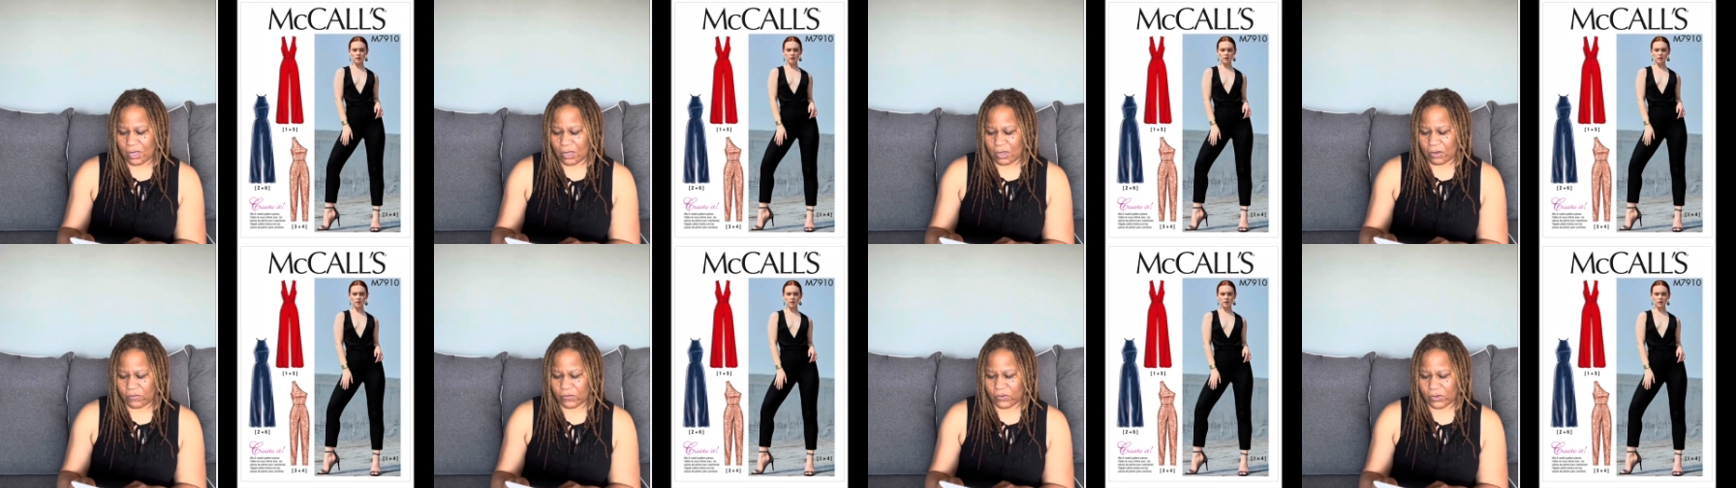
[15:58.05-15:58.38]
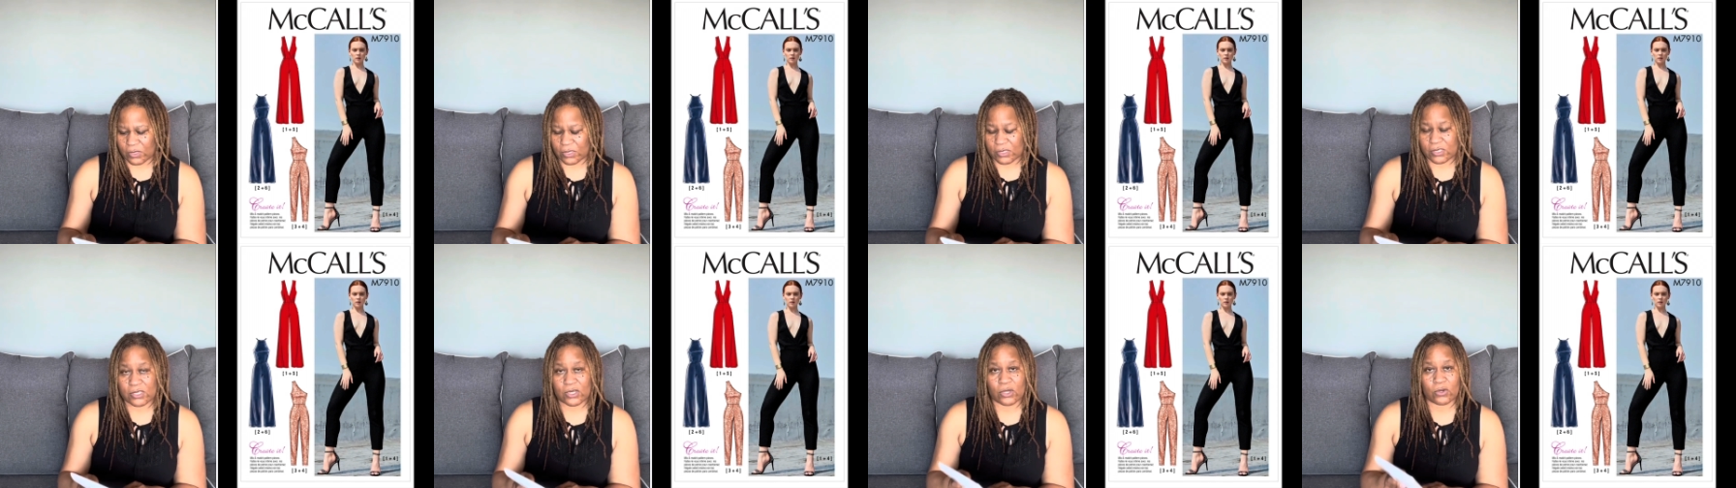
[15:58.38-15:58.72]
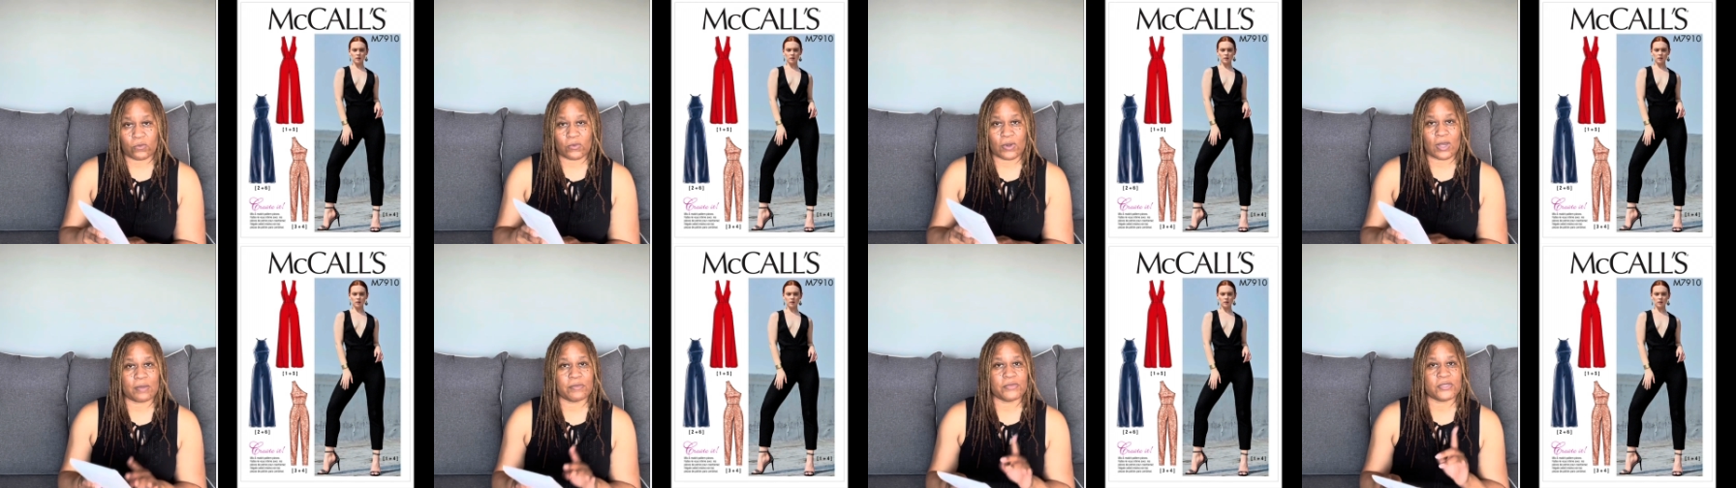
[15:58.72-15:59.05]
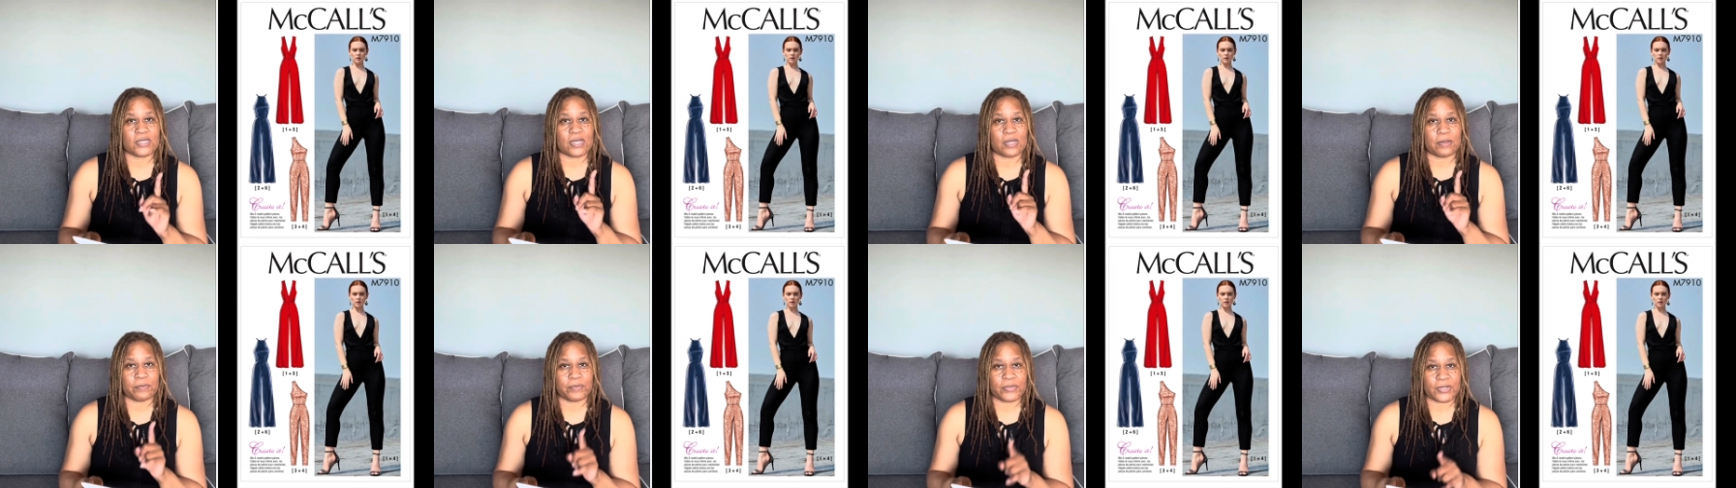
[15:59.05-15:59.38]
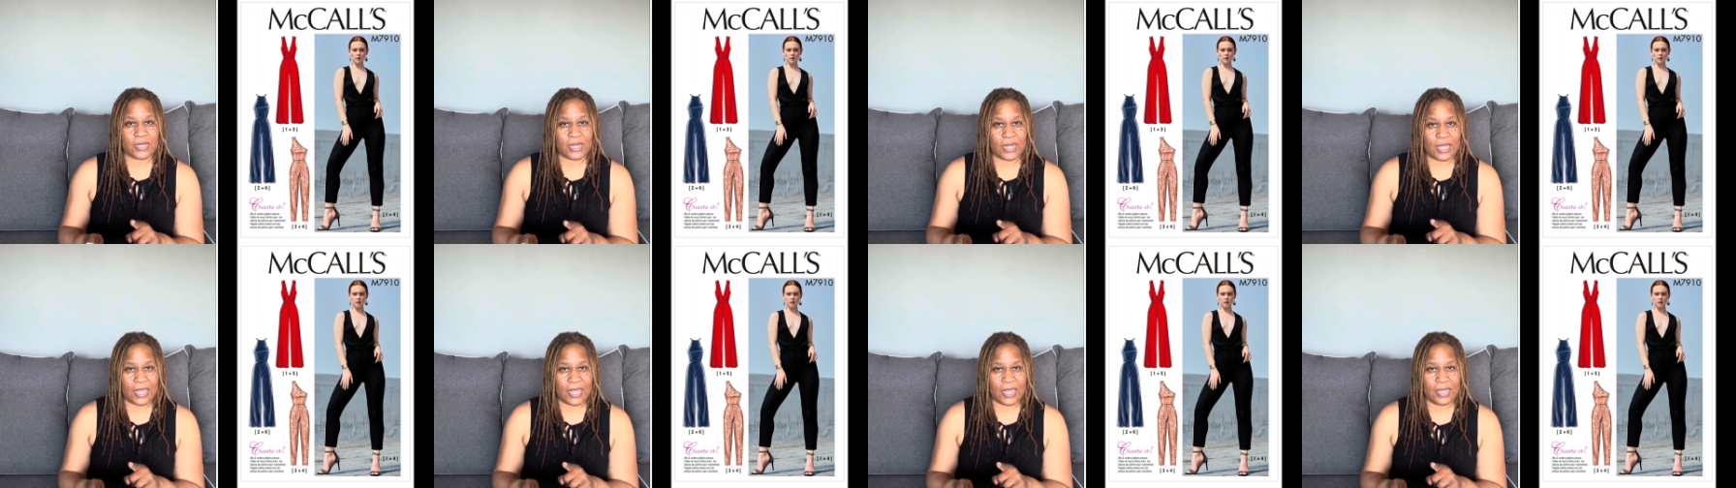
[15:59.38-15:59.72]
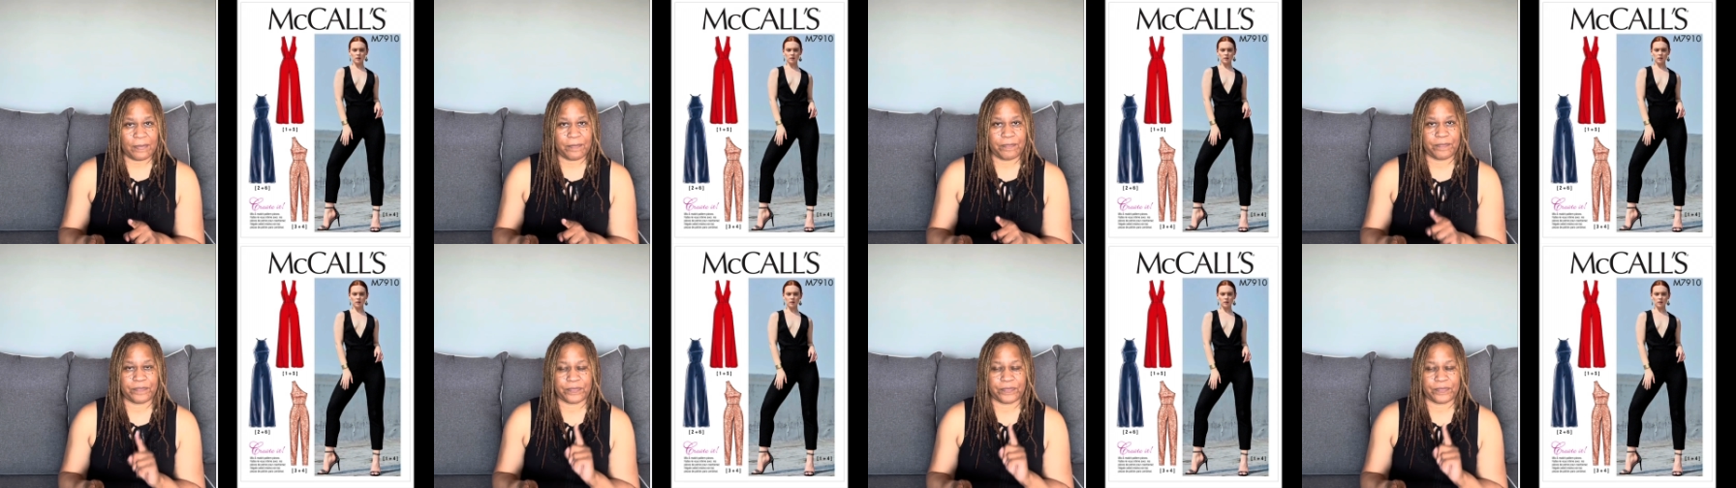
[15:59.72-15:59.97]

for the Sew Rump Jump Play